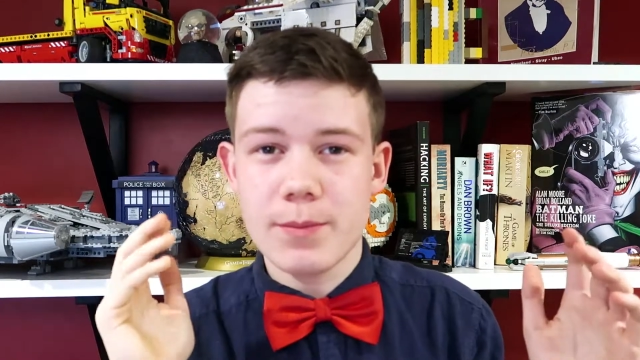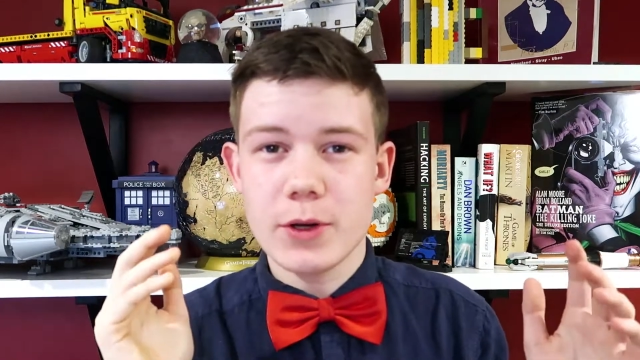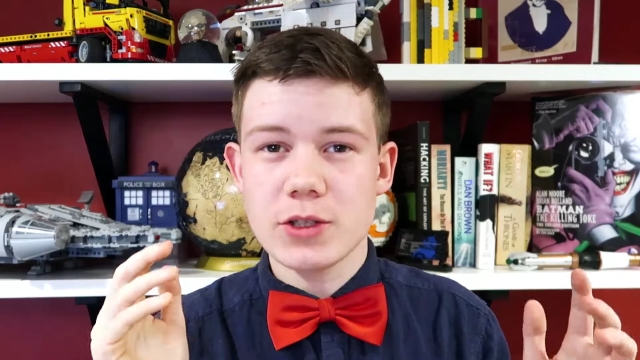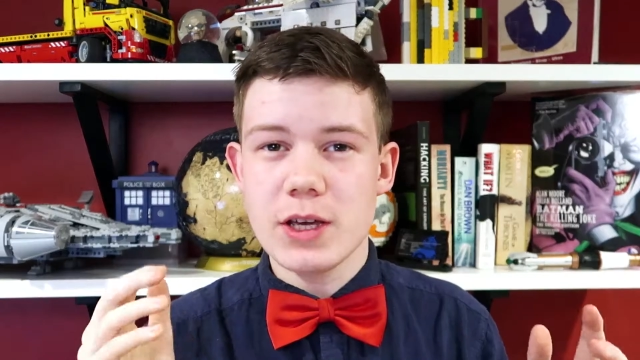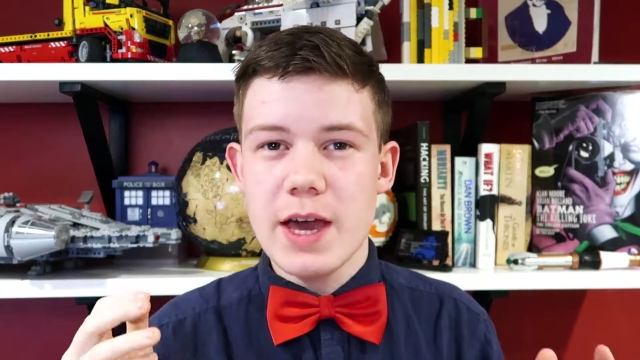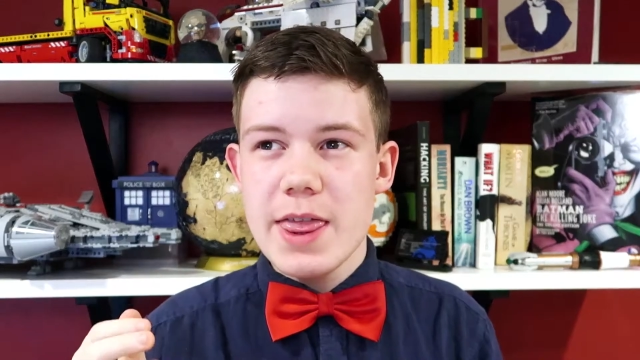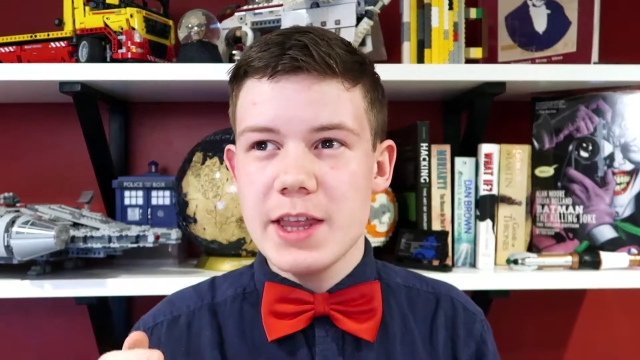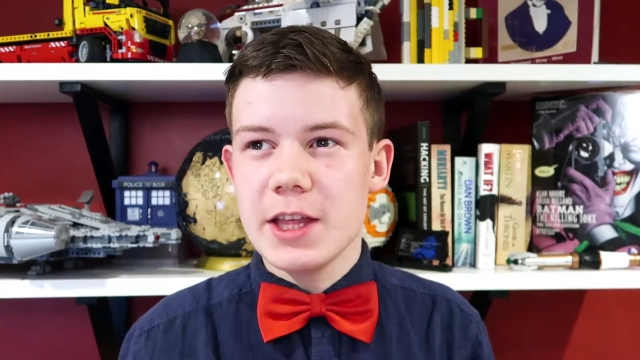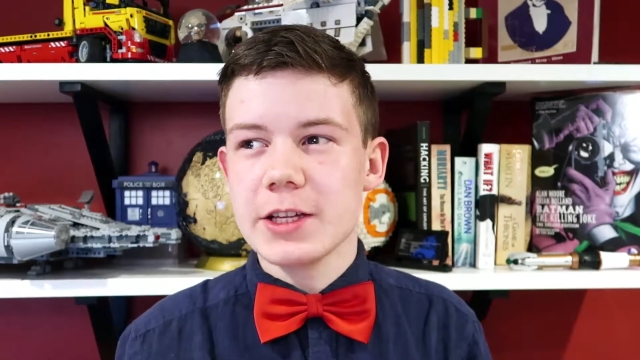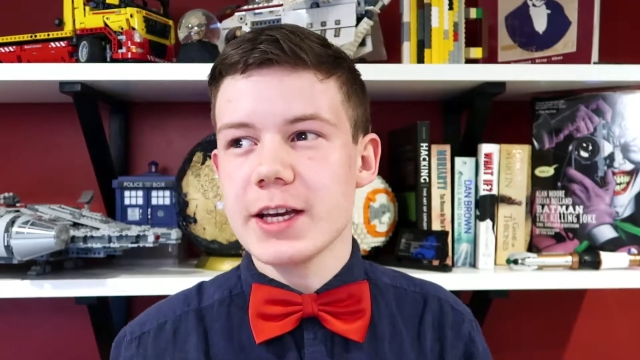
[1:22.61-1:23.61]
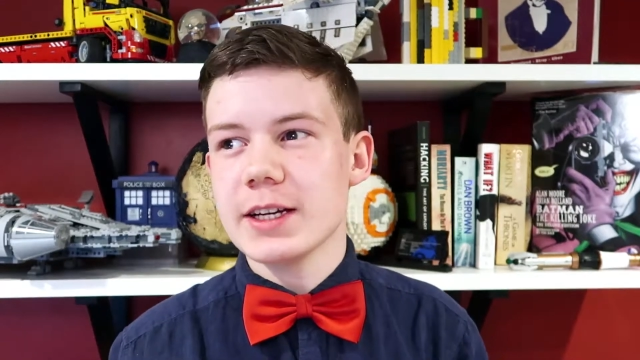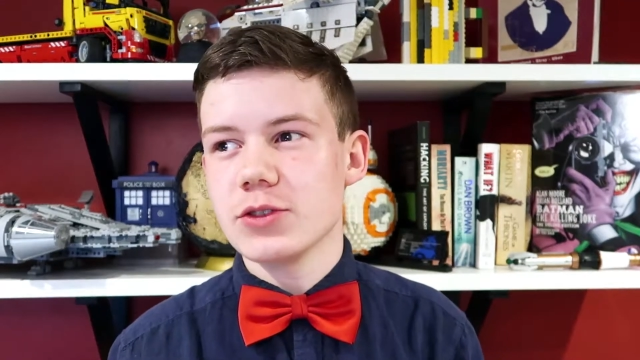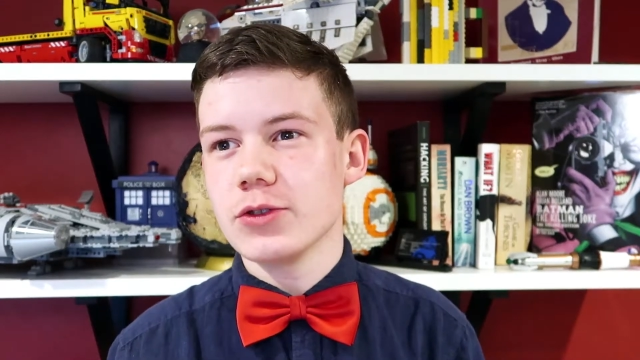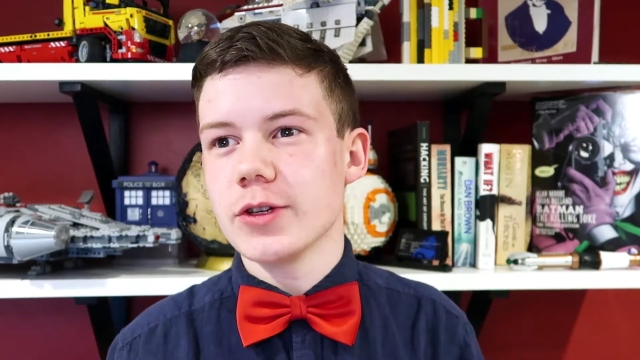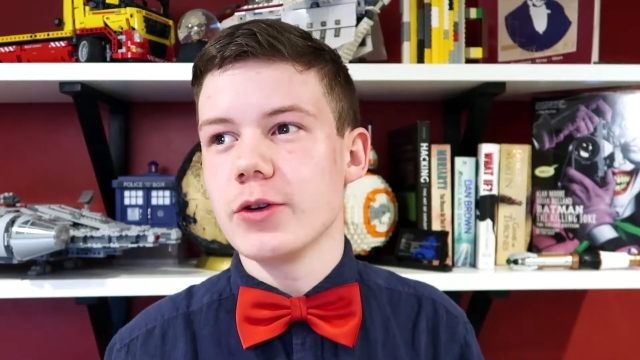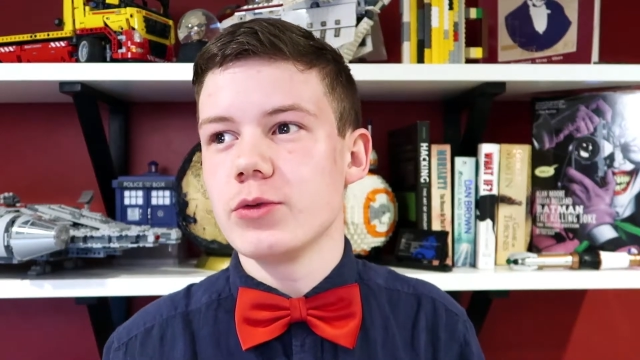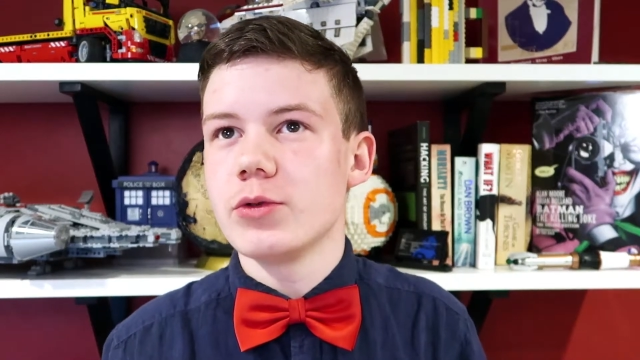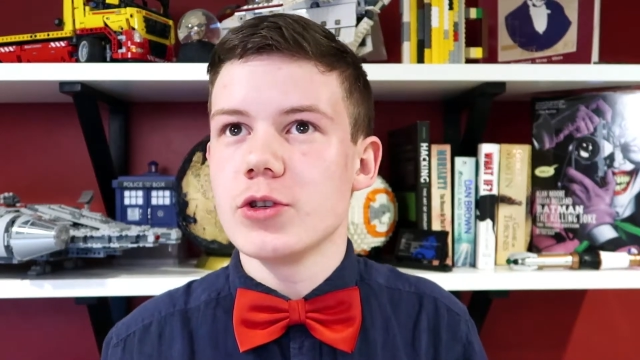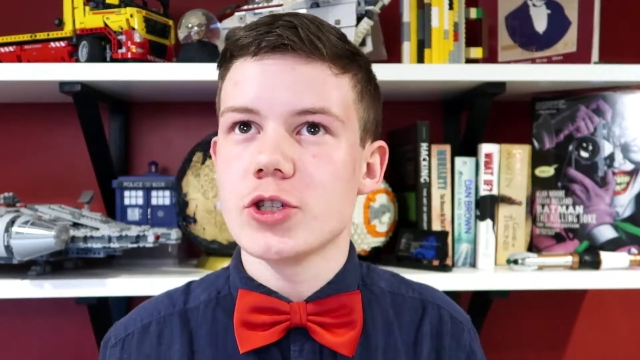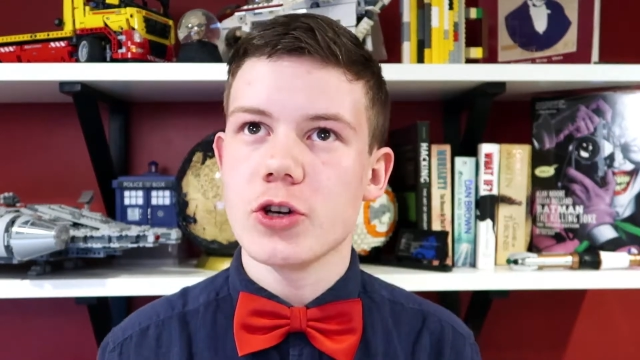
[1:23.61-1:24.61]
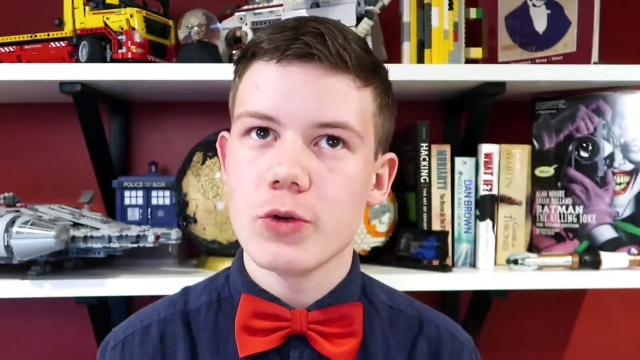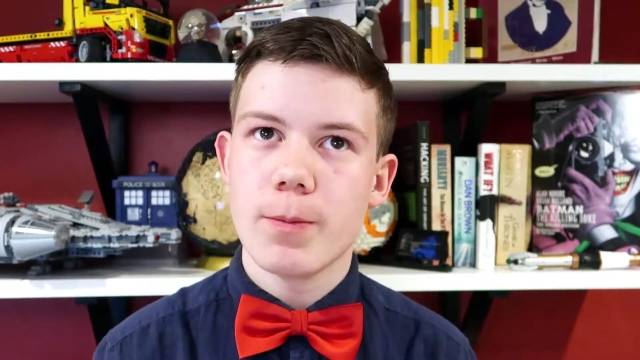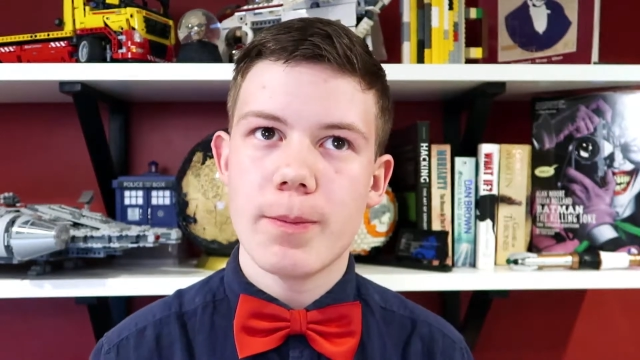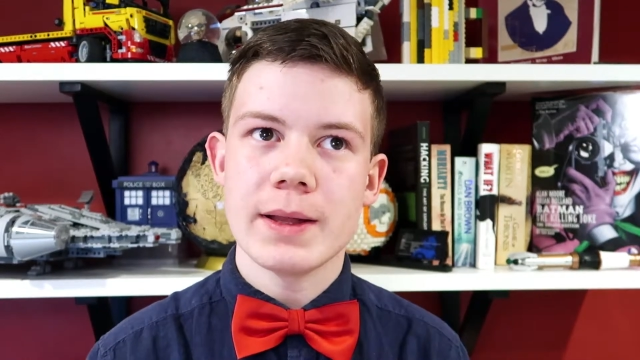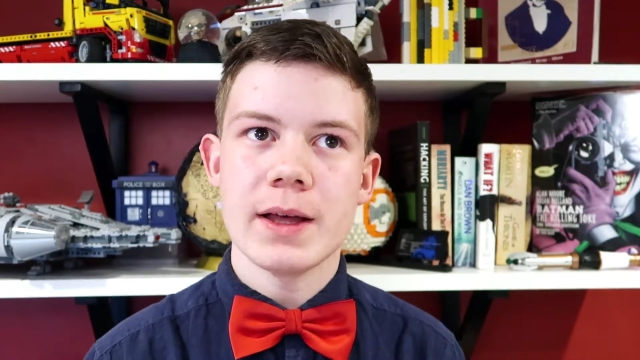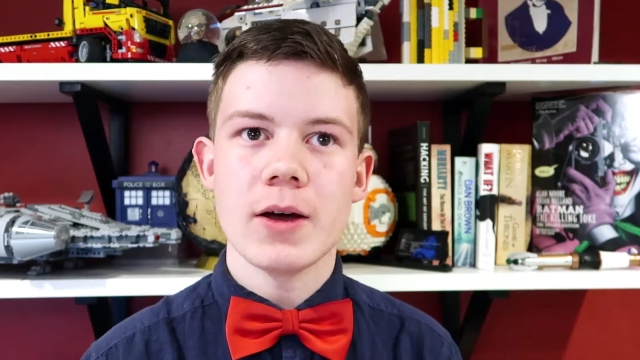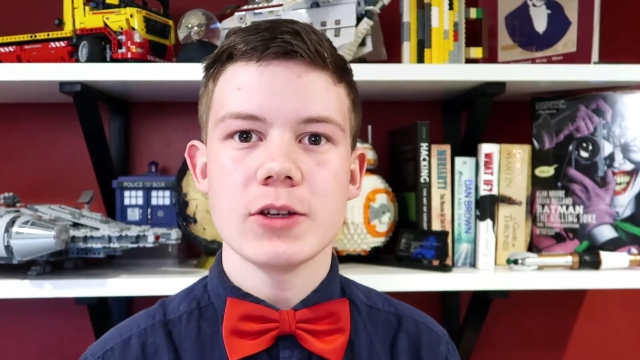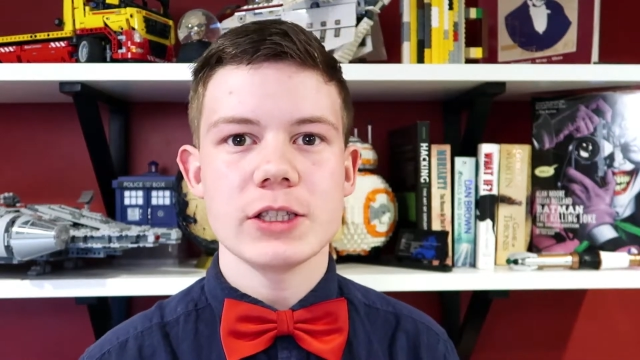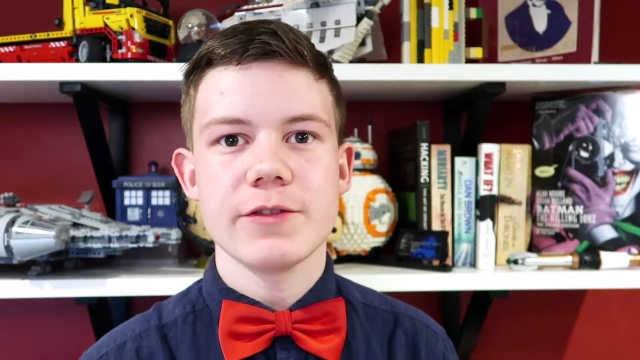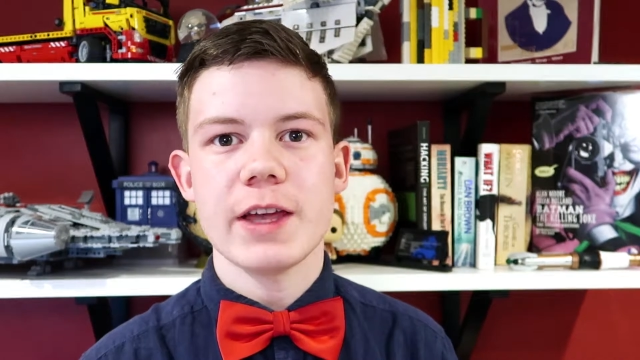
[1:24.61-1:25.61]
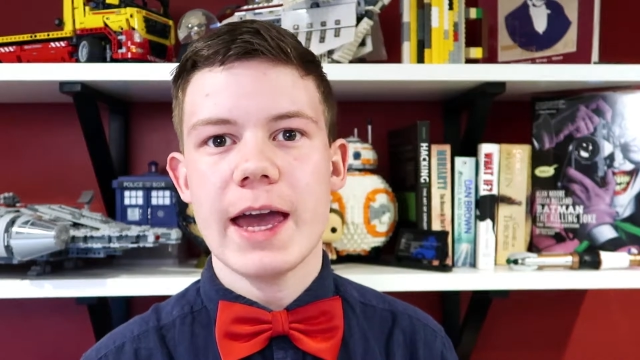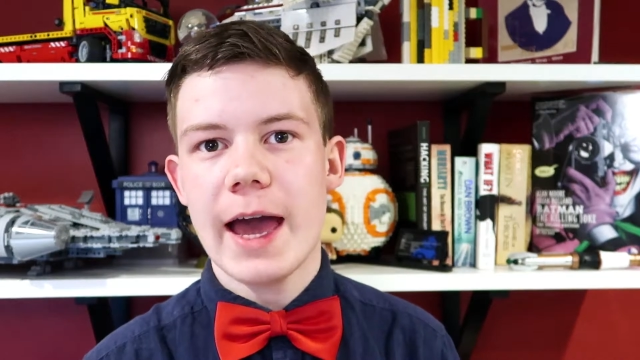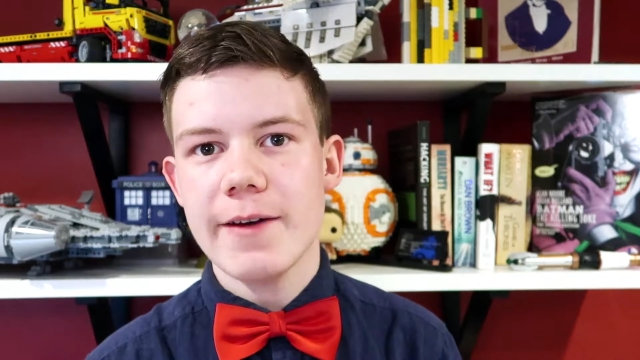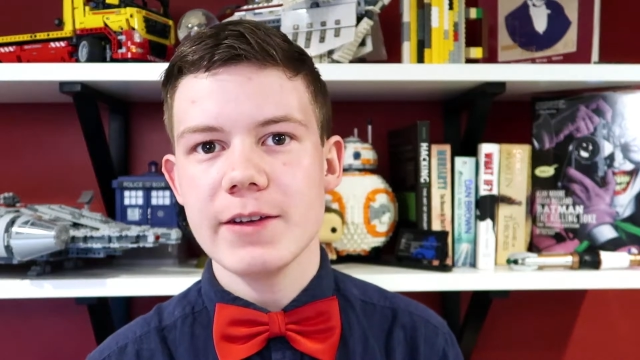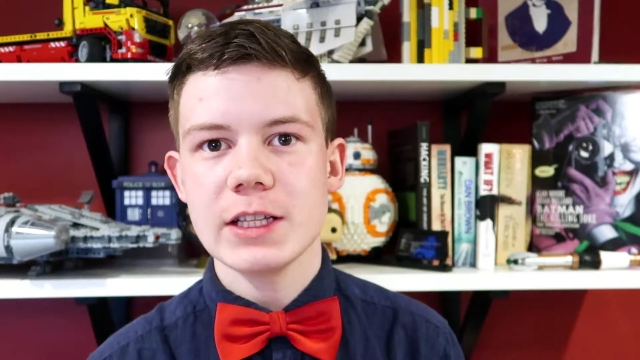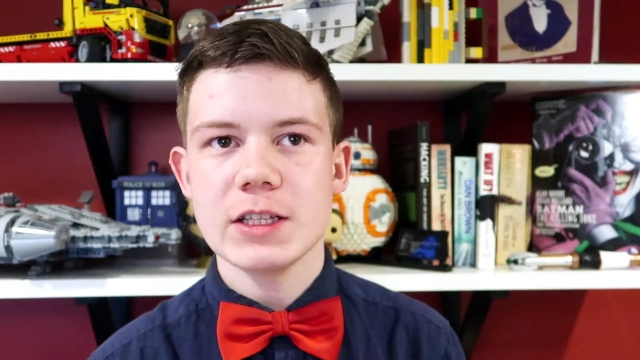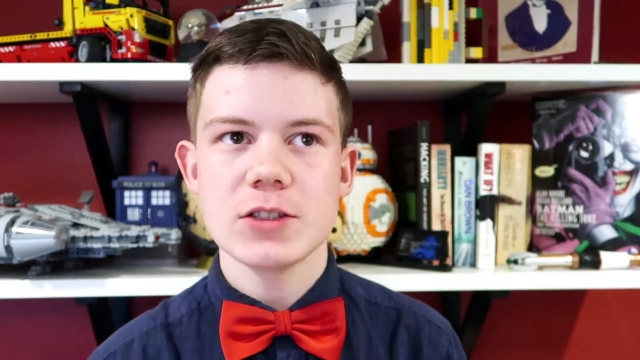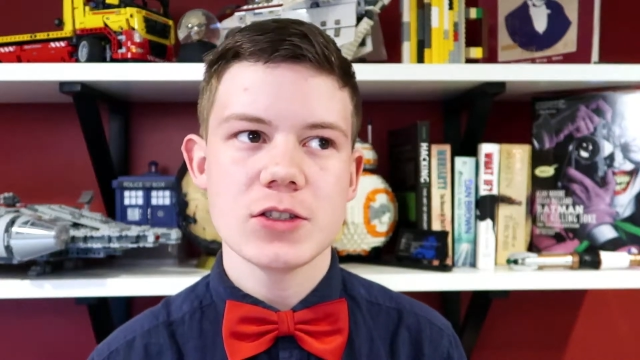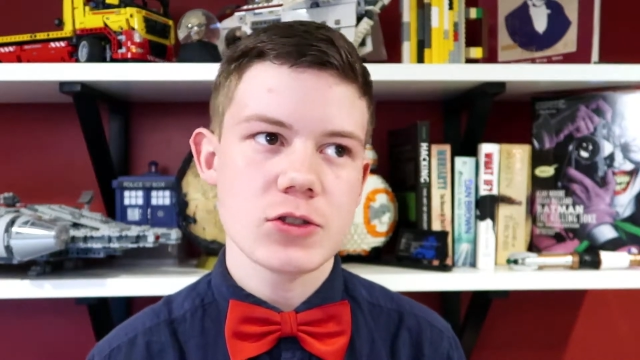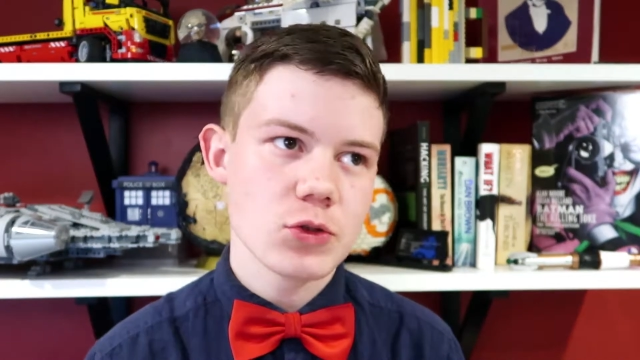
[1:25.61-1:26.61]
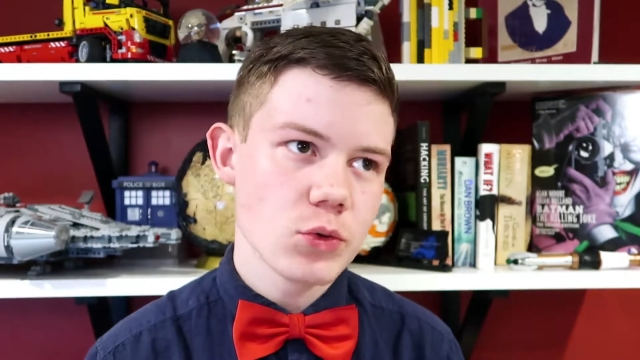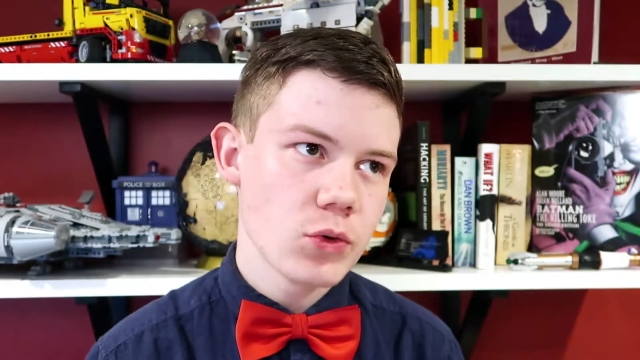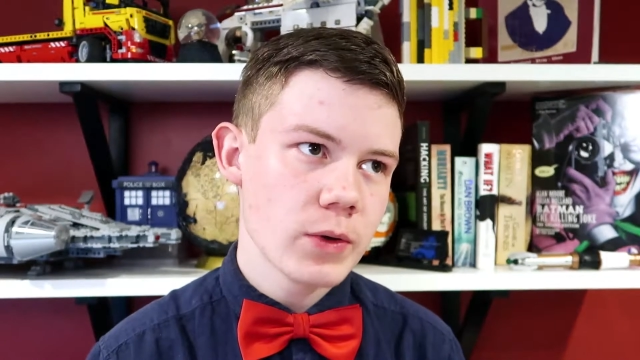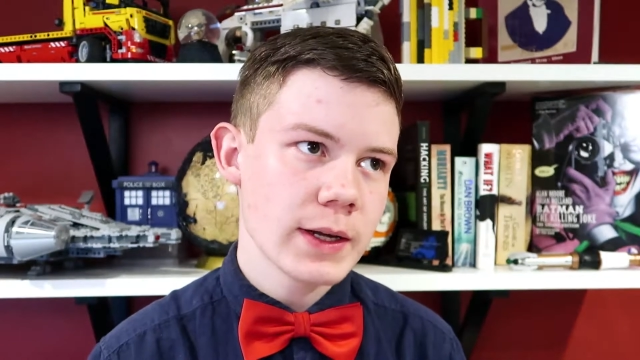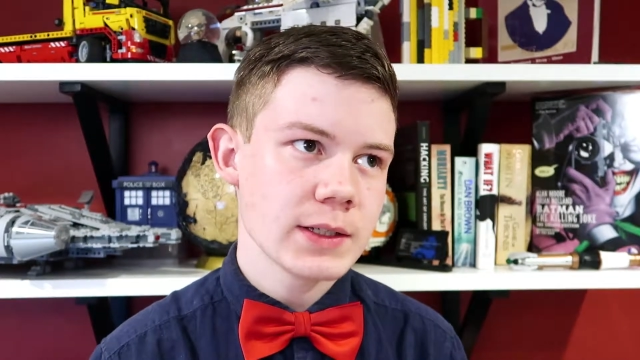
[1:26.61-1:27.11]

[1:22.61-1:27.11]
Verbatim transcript: but then I'd had to go to the shop and ask if they have any in store,